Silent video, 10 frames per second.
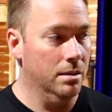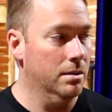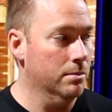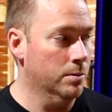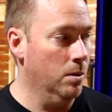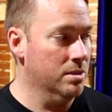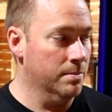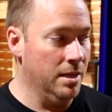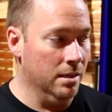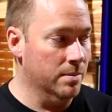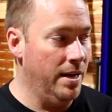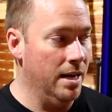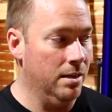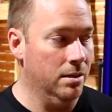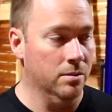roll some color
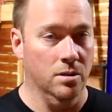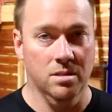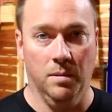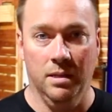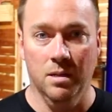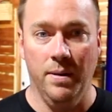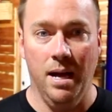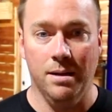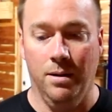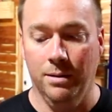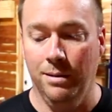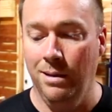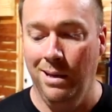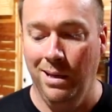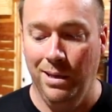back on it, roll some clear back on it.
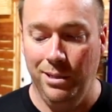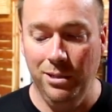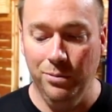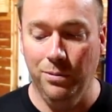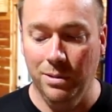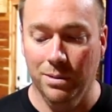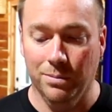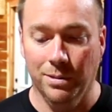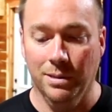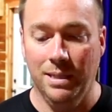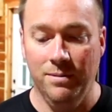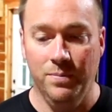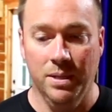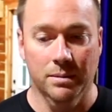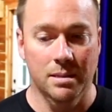You wouldn't really even
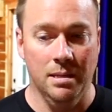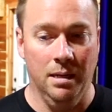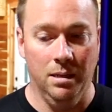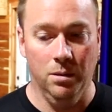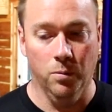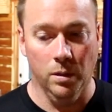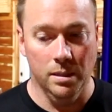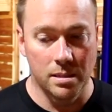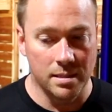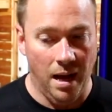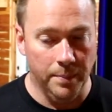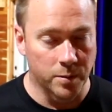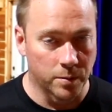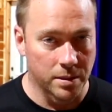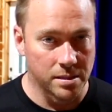be able to tell where you stopped
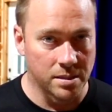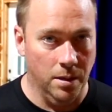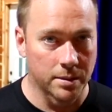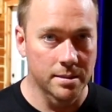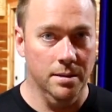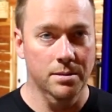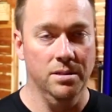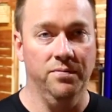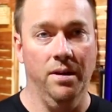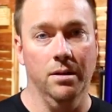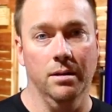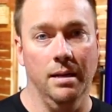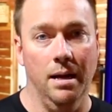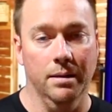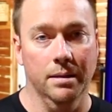and where you started as long as you feather it
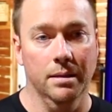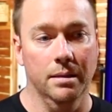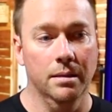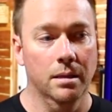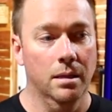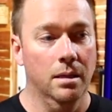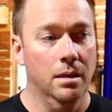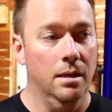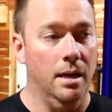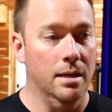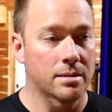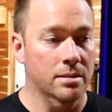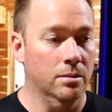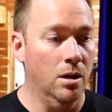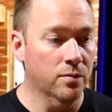out good.
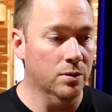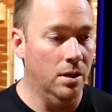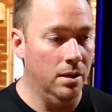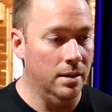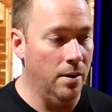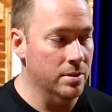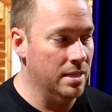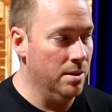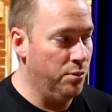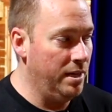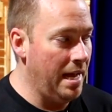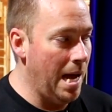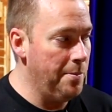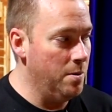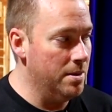So overall, I would say I'm pretty
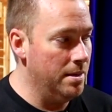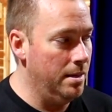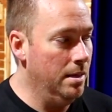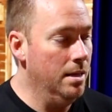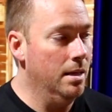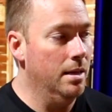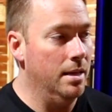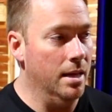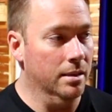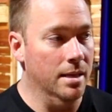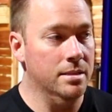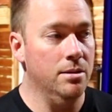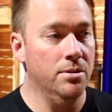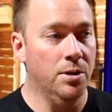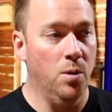happy with it. Unless
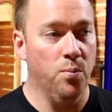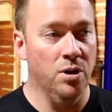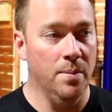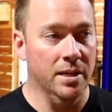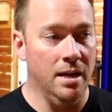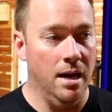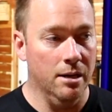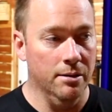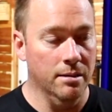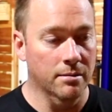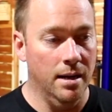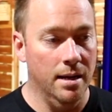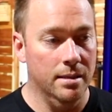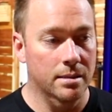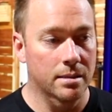you don't prep the concrete right,